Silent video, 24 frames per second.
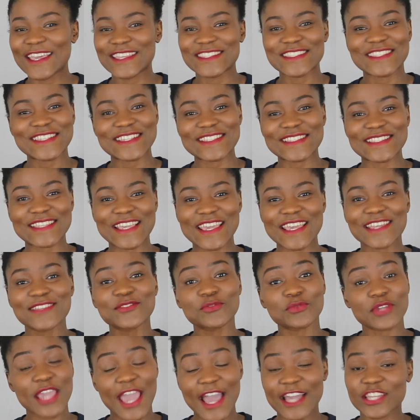and this is
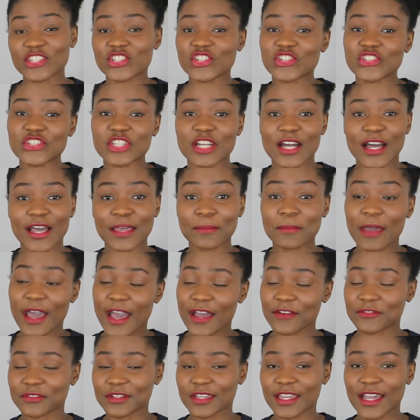Reaction Time
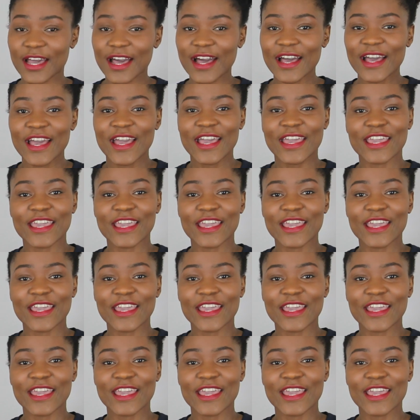Africa